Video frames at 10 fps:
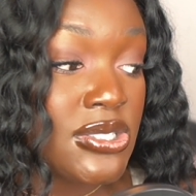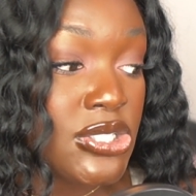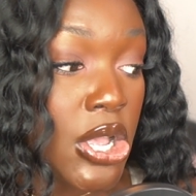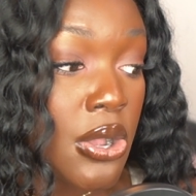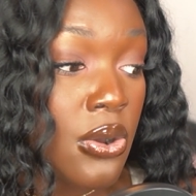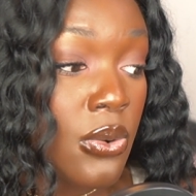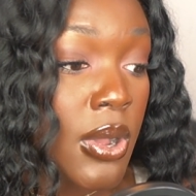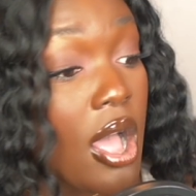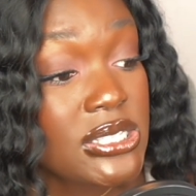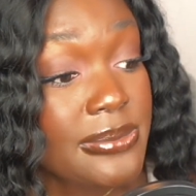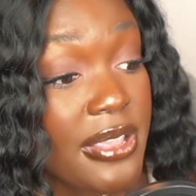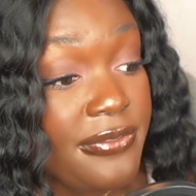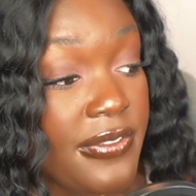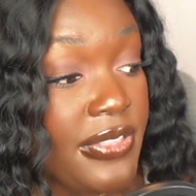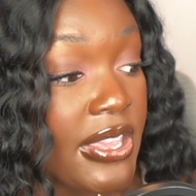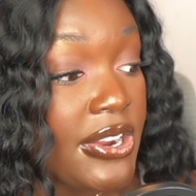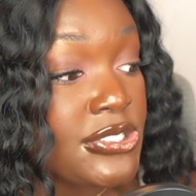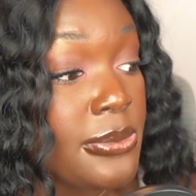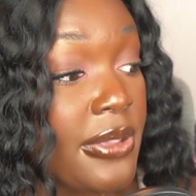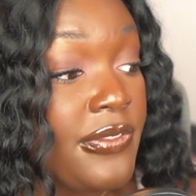So, on to my fifth year.
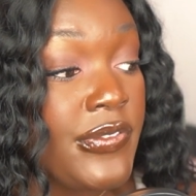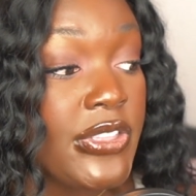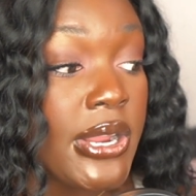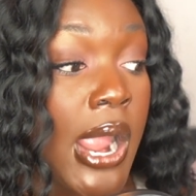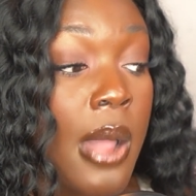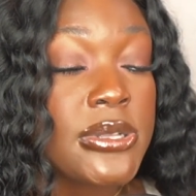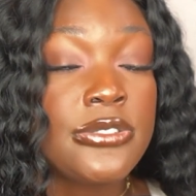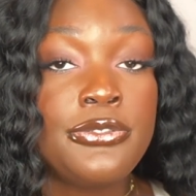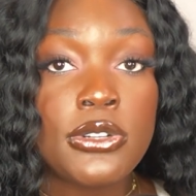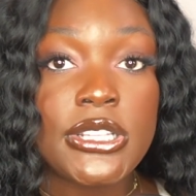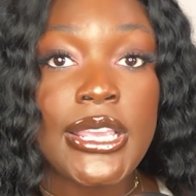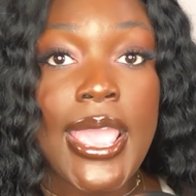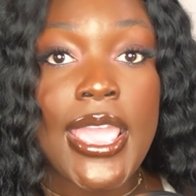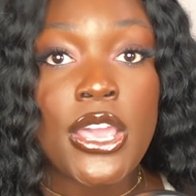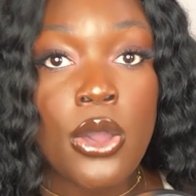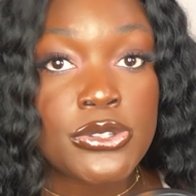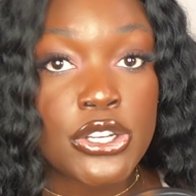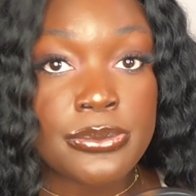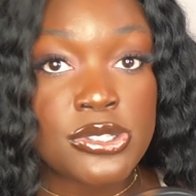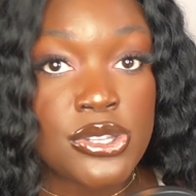So, my fifth year, I was fully a co
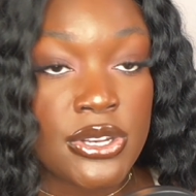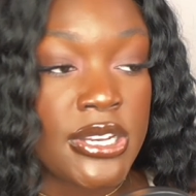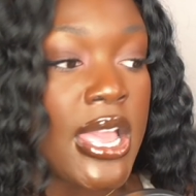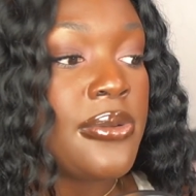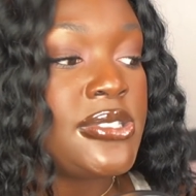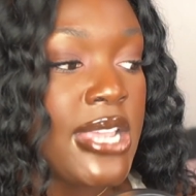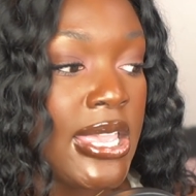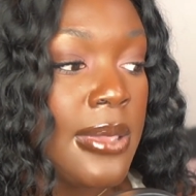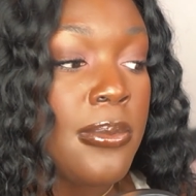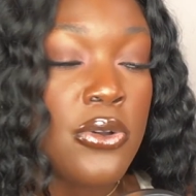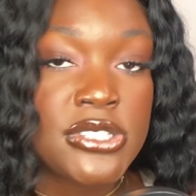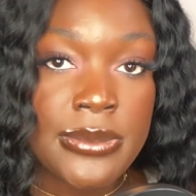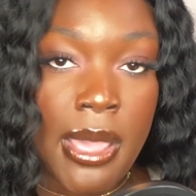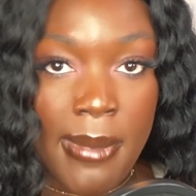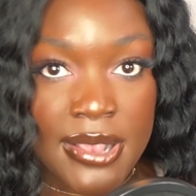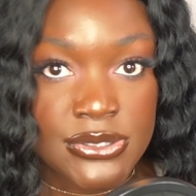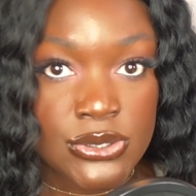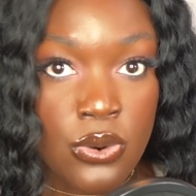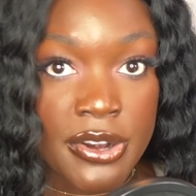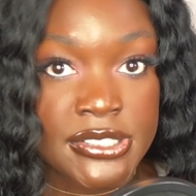term student. I was taking mostly my master's
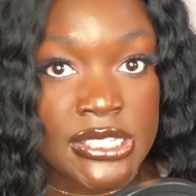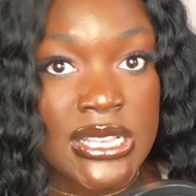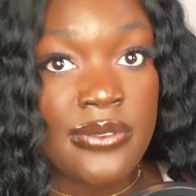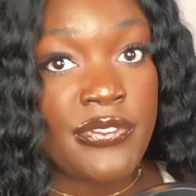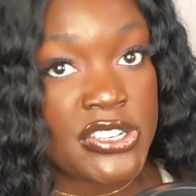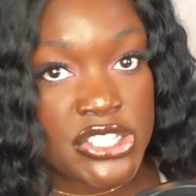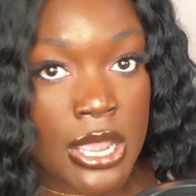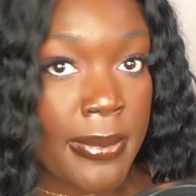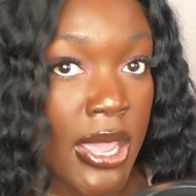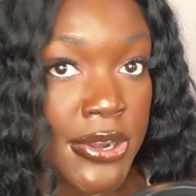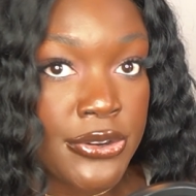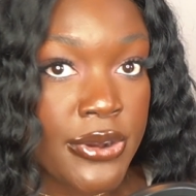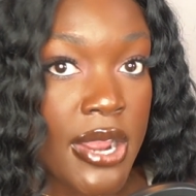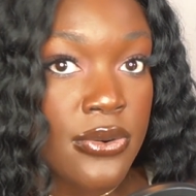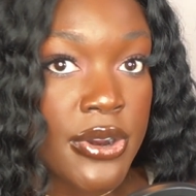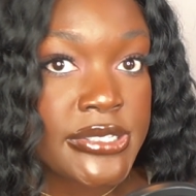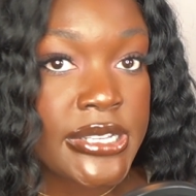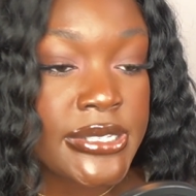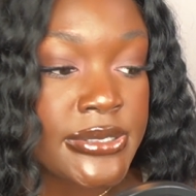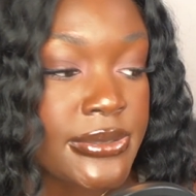courses and finishing up my undergrad
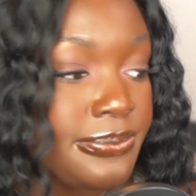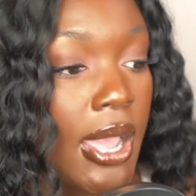courses.